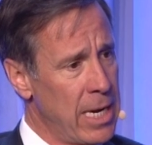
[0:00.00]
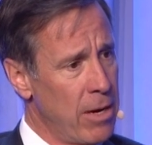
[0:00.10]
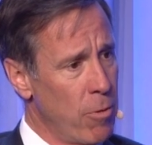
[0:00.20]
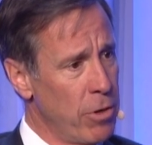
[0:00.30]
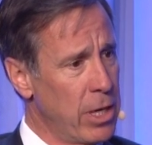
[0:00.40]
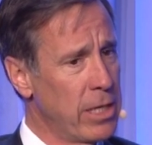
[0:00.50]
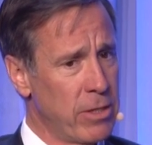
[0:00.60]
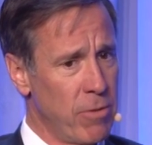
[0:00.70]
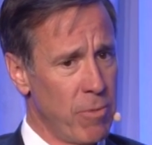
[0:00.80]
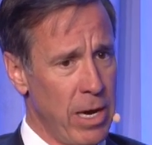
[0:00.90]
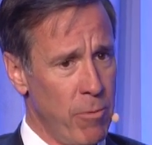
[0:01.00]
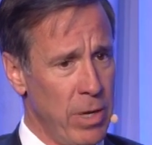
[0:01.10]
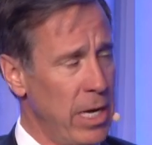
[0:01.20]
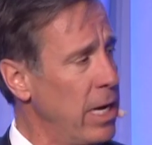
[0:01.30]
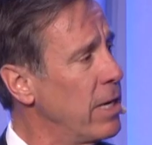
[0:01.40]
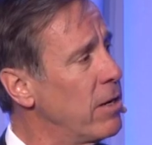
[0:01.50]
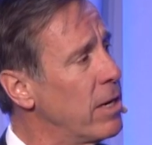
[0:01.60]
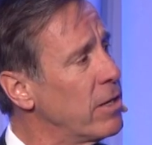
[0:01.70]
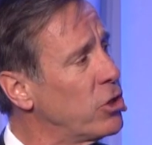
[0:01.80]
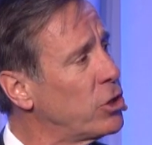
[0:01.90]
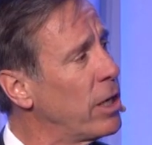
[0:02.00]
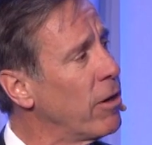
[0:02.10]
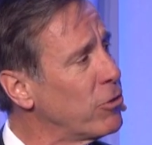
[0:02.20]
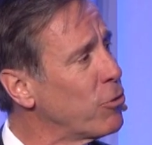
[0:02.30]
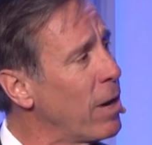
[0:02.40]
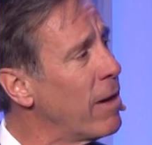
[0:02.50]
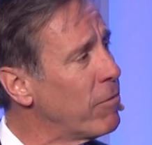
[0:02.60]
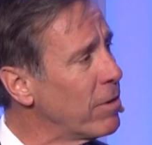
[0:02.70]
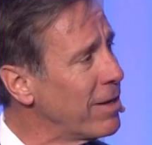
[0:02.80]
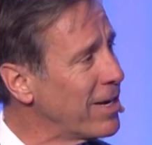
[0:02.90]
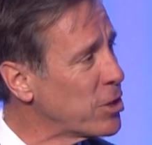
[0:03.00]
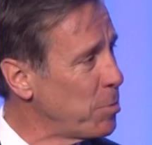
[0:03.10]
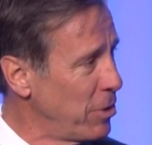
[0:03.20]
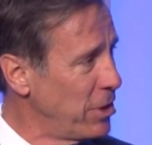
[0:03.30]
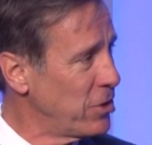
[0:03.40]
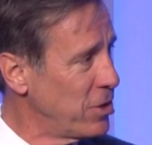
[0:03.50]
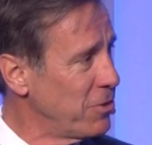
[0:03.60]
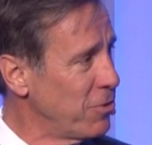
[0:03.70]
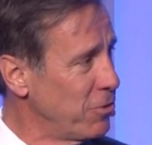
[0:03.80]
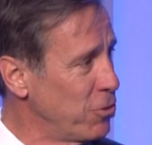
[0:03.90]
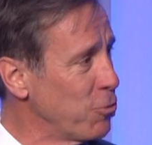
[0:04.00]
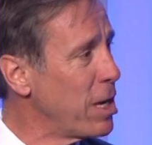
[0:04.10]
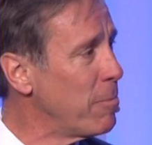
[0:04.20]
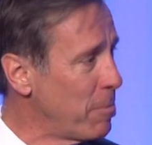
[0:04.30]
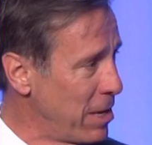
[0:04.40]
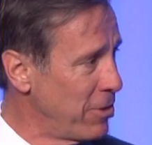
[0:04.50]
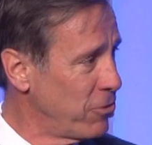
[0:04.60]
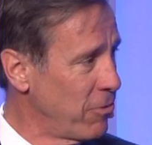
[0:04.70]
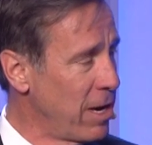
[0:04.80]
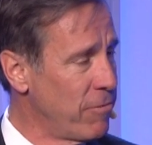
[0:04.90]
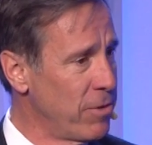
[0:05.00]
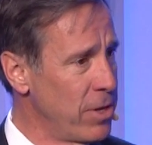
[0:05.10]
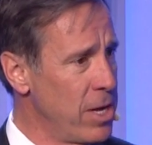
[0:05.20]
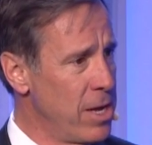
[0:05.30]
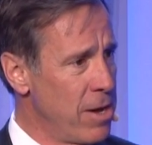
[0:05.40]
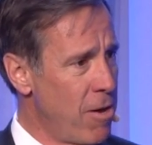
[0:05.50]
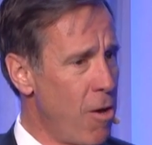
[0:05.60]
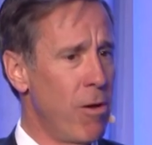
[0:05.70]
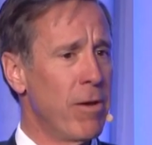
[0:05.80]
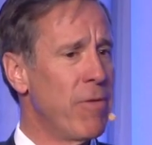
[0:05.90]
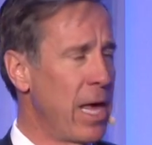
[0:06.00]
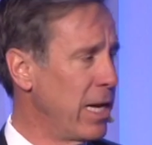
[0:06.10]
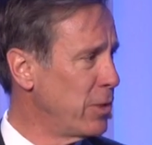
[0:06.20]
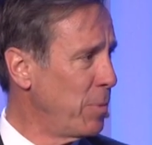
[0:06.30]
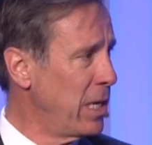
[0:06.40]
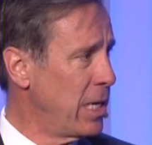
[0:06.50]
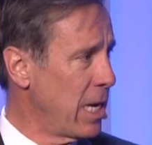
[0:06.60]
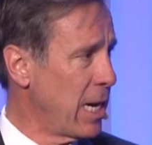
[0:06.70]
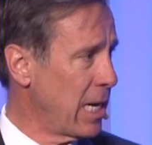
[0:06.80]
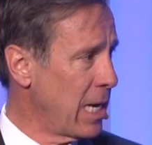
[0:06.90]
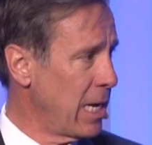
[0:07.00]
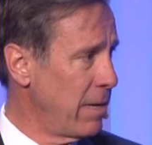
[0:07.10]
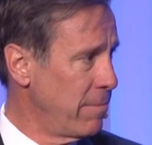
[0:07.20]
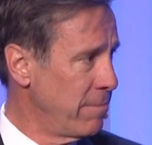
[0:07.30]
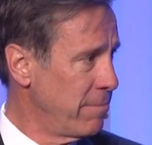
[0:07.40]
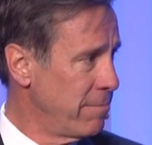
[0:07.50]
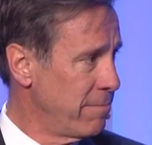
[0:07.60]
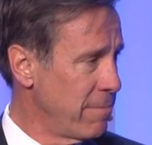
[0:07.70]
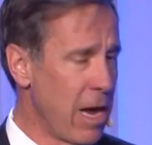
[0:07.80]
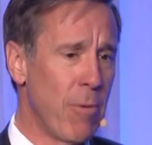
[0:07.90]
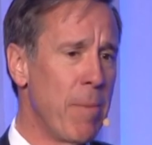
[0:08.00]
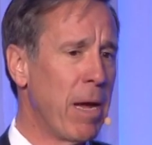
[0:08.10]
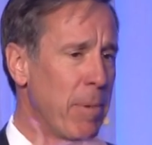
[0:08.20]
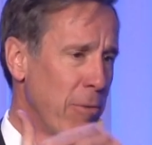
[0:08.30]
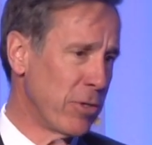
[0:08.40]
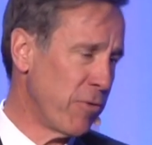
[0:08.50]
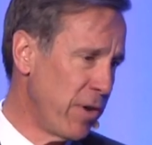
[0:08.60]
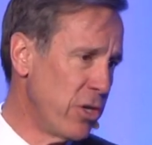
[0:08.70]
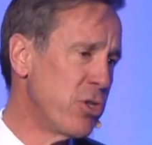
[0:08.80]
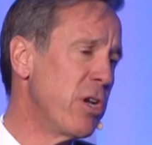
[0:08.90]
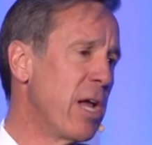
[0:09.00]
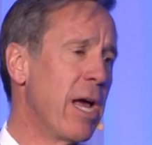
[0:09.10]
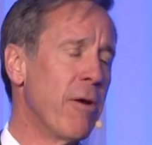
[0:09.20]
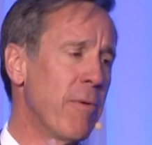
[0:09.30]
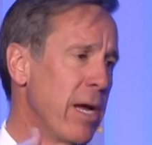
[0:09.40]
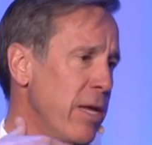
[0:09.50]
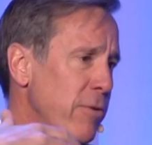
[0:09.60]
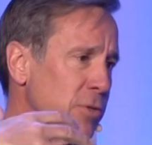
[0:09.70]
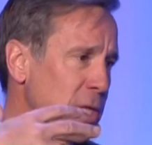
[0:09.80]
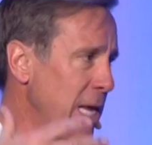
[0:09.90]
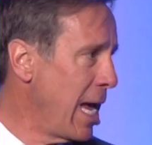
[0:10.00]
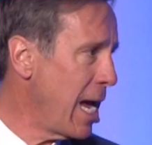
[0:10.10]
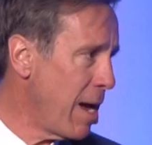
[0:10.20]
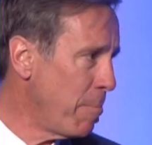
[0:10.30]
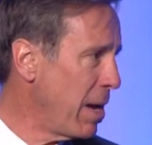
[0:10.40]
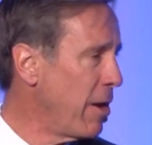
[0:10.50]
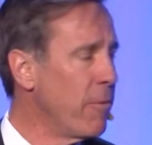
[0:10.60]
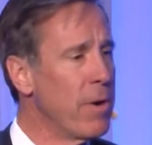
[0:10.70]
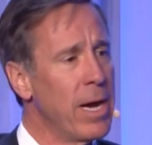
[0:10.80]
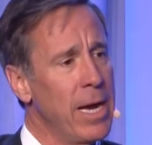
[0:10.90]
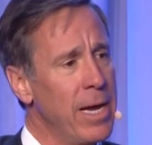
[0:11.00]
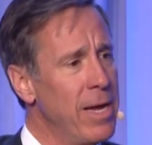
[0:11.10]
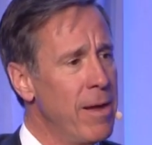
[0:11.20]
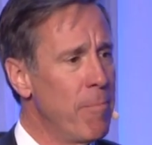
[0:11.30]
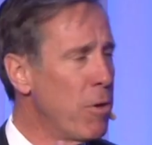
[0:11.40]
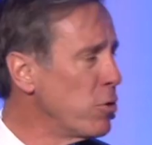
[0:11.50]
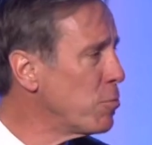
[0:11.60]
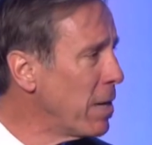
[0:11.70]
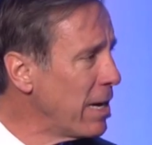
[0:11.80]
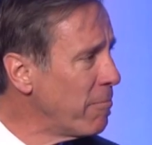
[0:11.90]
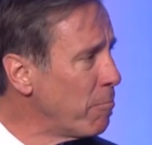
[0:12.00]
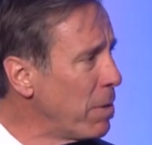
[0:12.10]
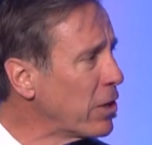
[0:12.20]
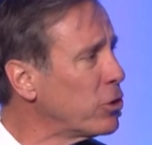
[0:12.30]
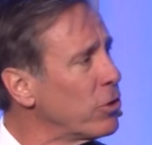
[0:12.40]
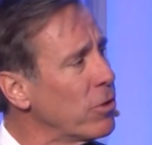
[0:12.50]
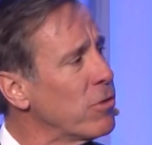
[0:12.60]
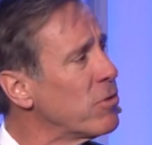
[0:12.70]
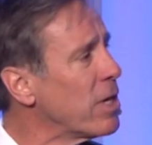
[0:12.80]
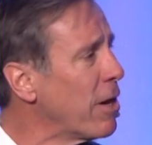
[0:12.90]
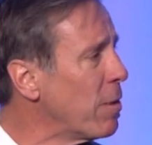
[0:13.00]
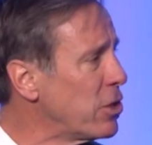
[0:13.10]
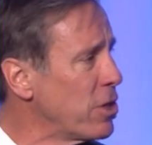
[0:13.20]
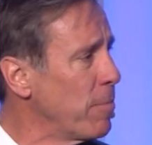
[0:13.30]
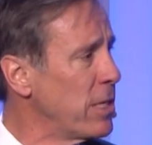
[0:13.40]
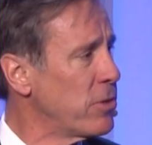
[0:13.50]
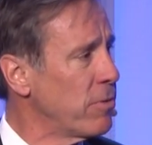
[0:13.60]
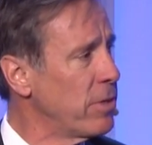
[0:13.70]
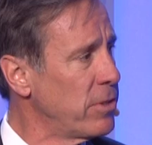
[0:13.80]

or you get to the way we share travel experiences or dream about travel, all of that is being done online. How do I make my reservation? How do I use the app? How do I post my pictures? How do I share my stories?